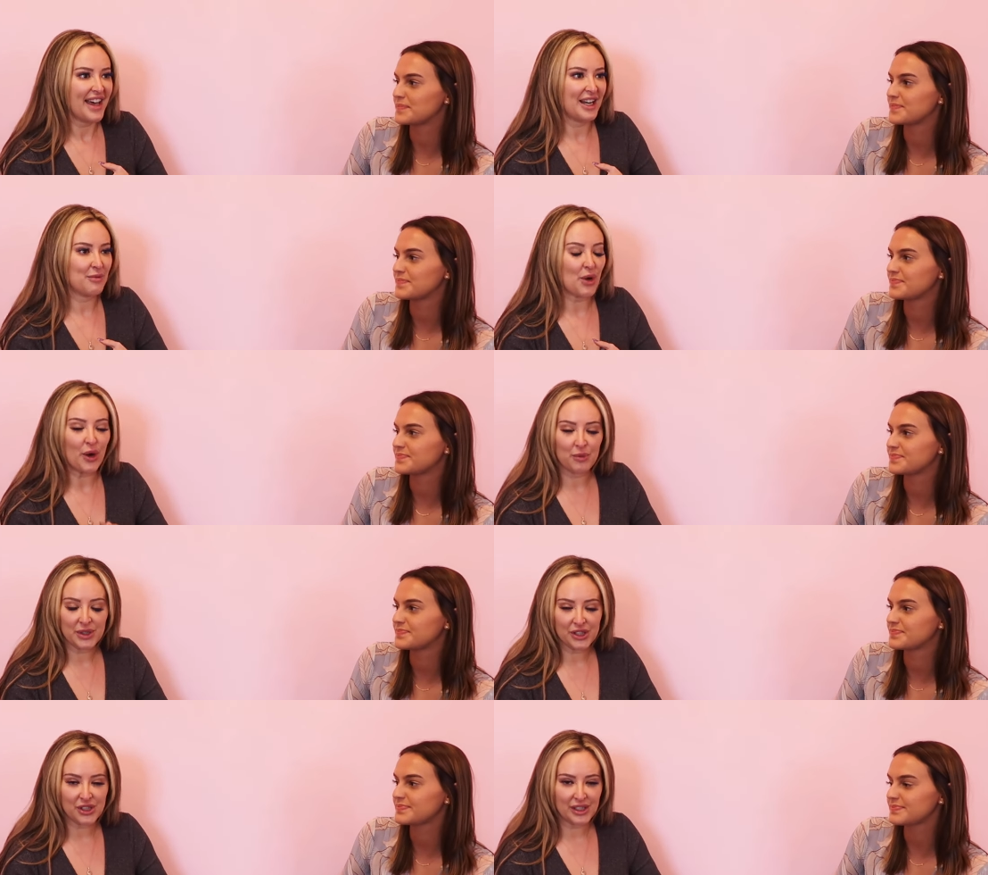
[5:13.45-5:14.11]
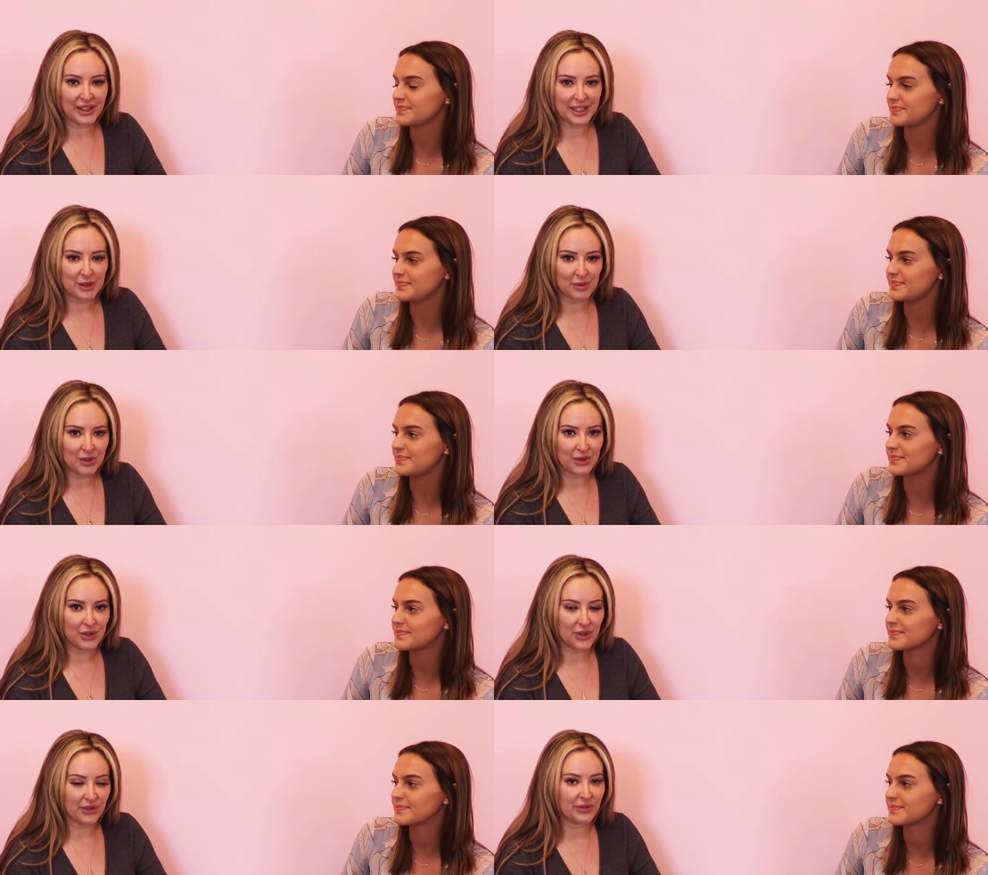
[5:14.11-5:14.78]
Speaker 1: And I'm hoping she lets me
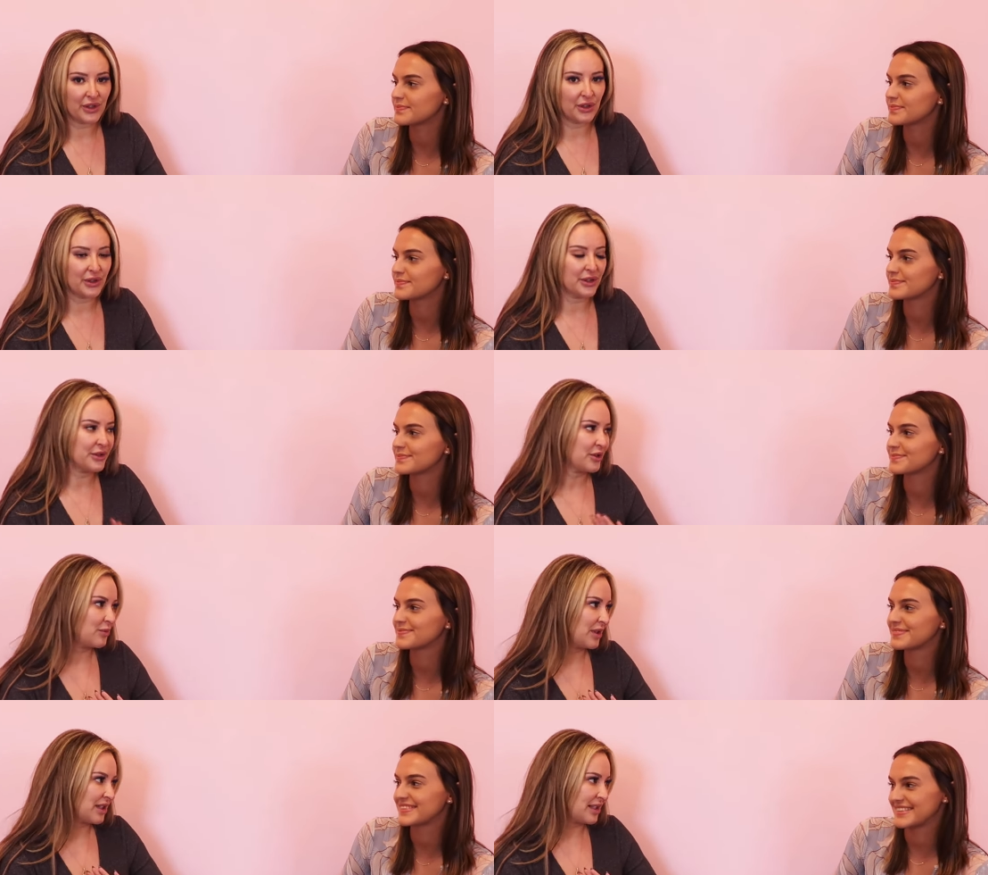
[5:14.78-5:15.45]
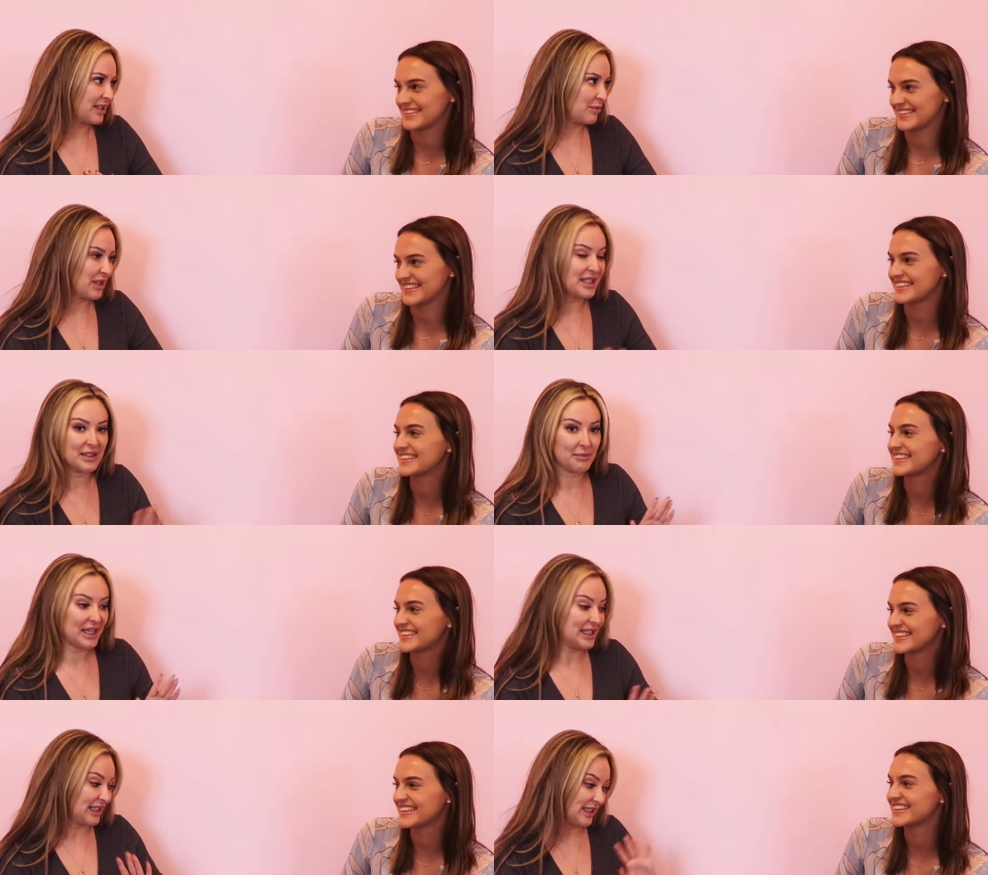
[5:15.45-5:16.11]
use her photos, because I mean, it's
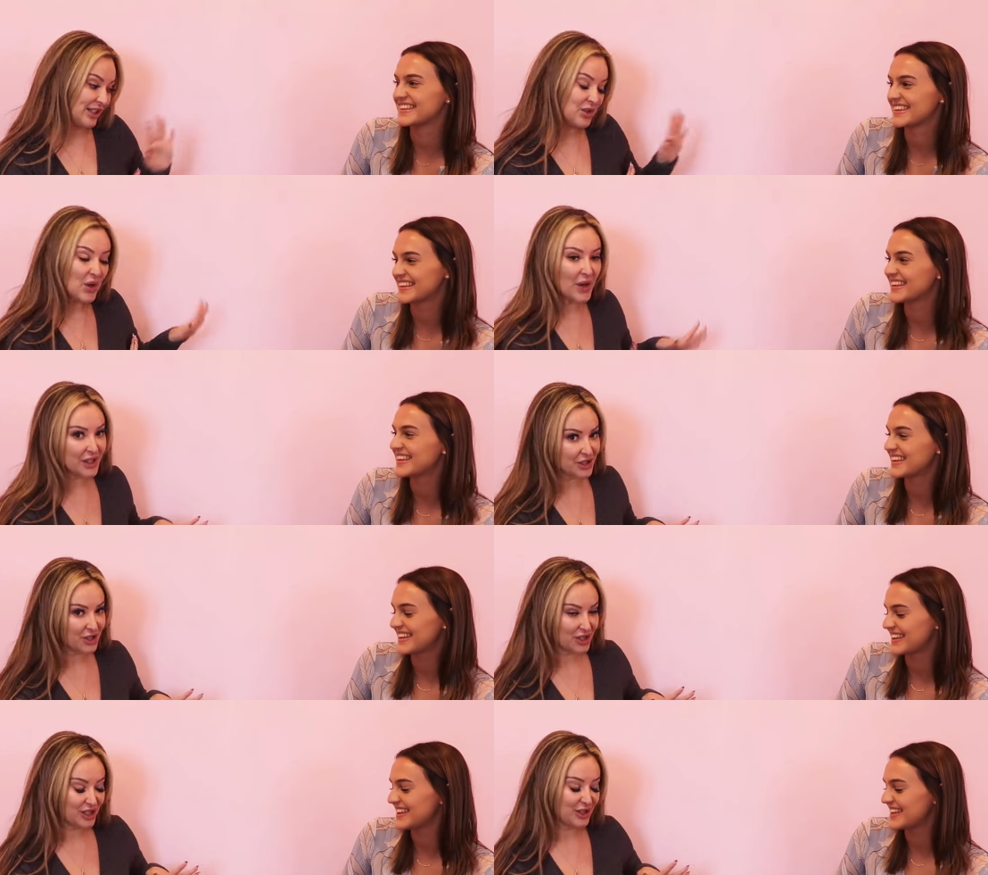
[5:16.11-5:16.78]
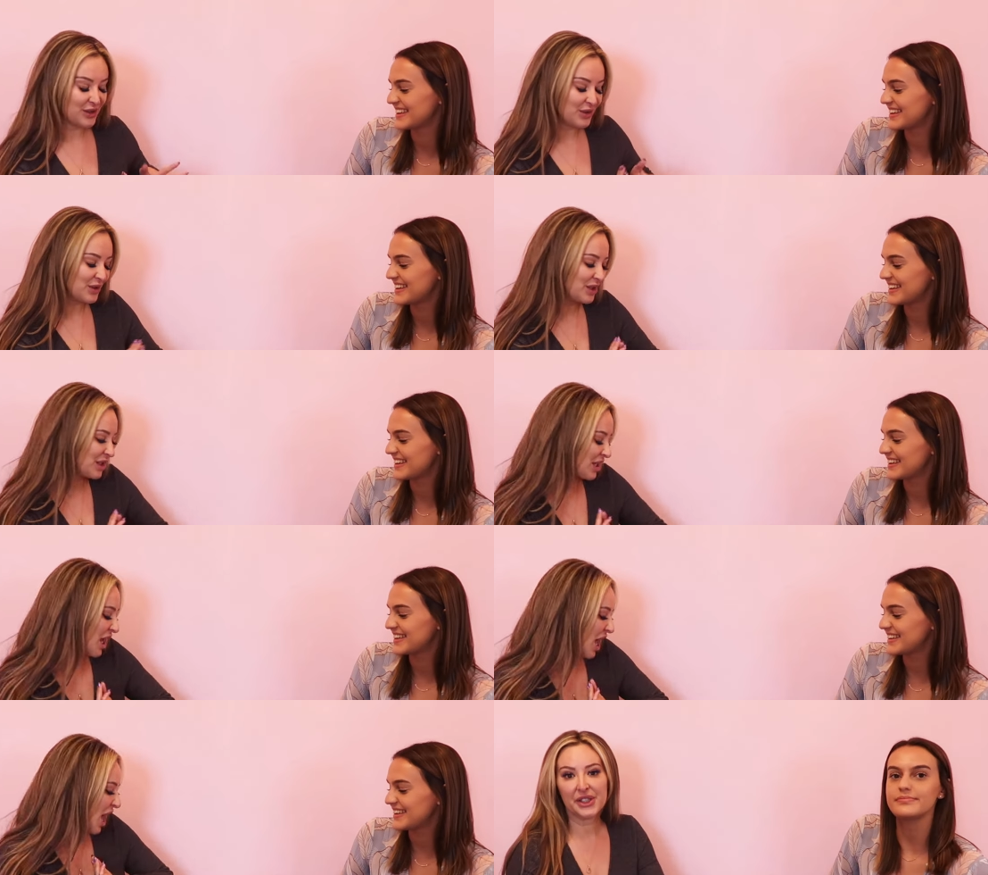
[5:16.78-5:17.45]
amazing, that's all she used.
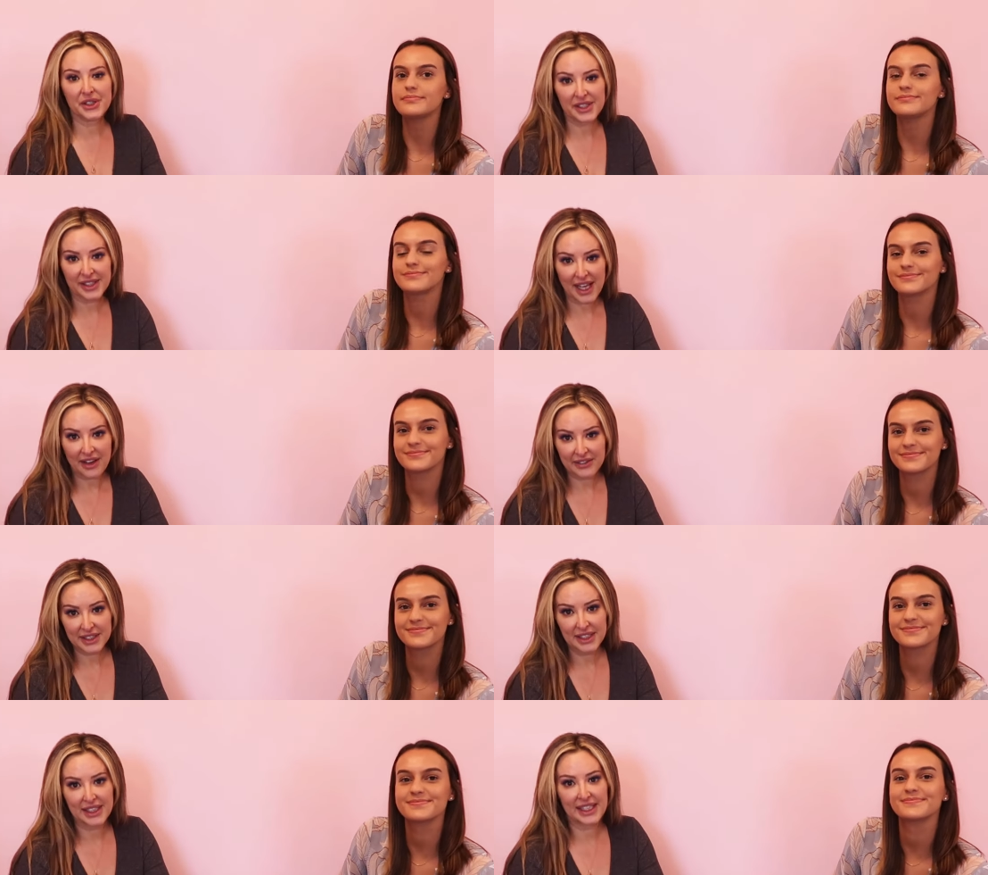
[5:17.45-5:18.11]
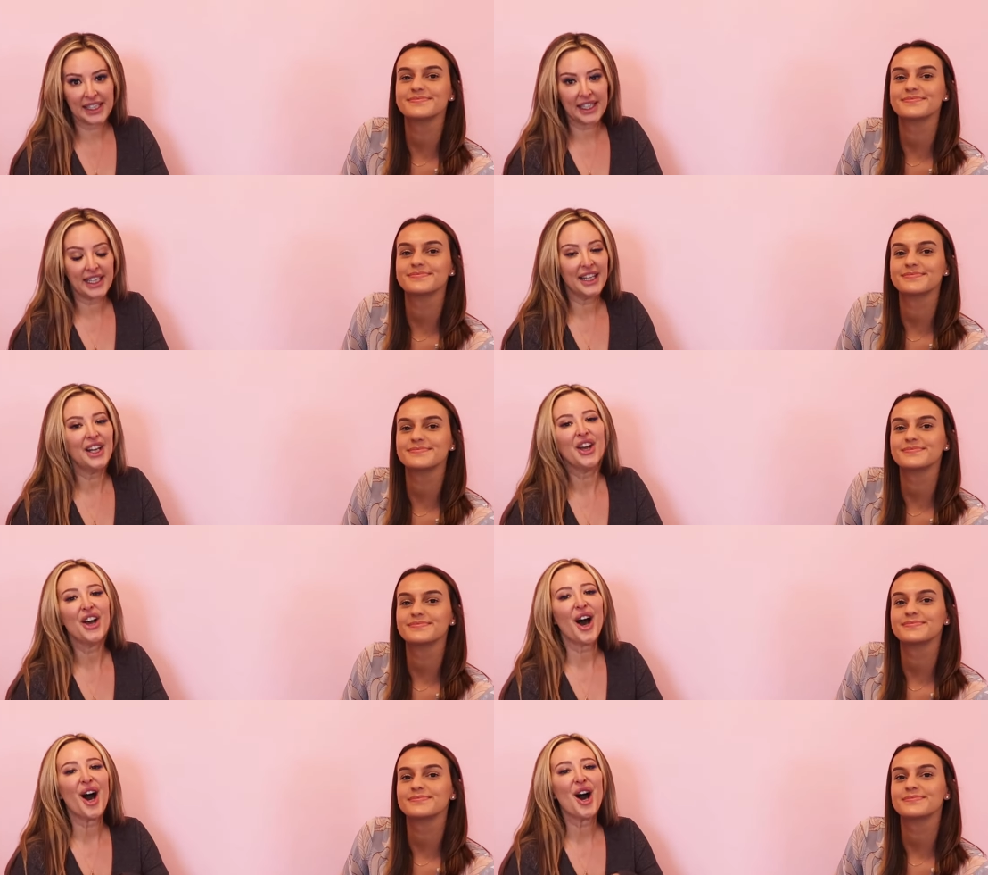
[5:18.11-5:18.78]
If you're
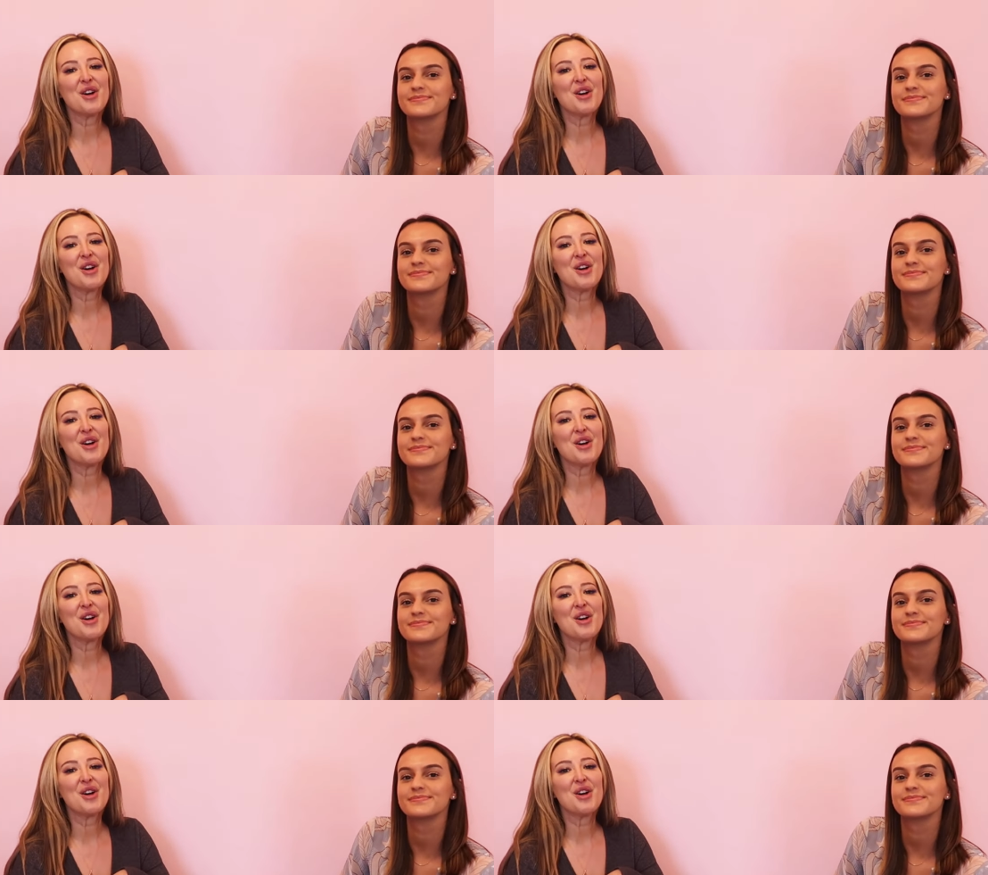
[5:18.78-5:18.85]
70